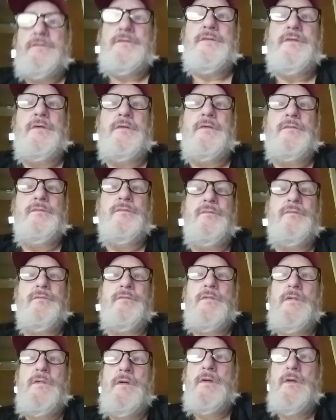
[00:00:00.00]
So
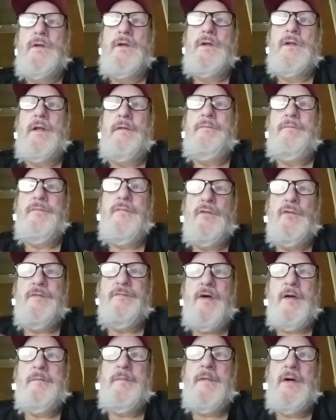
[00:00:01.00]
I'm
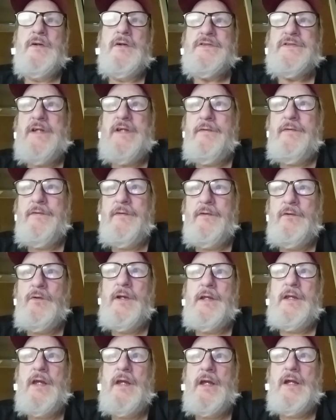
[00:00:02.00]
35 miles south of the
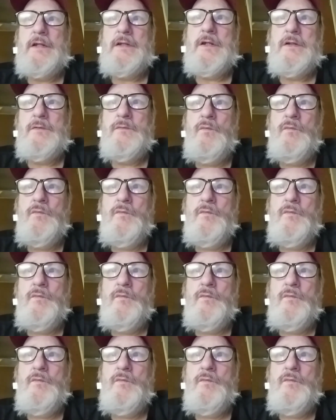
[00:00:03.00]
Grand Canyon,